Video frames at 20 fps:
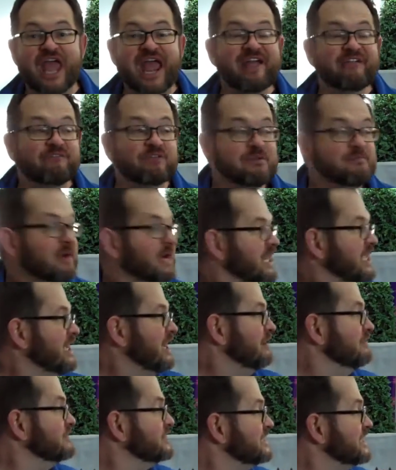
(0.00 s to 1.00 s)
Everybody
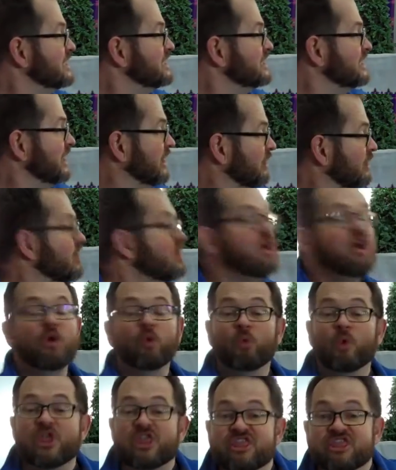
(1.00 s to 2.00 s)
comes into here
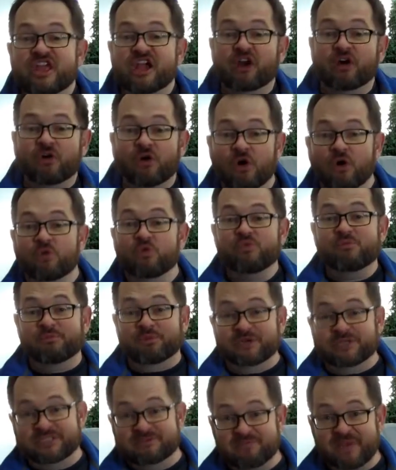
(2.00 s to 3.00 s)
with their own
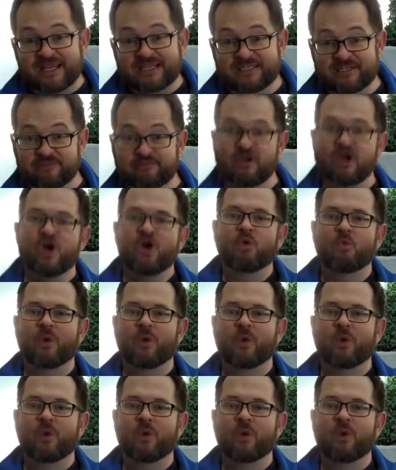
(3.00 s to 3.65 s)
perspective,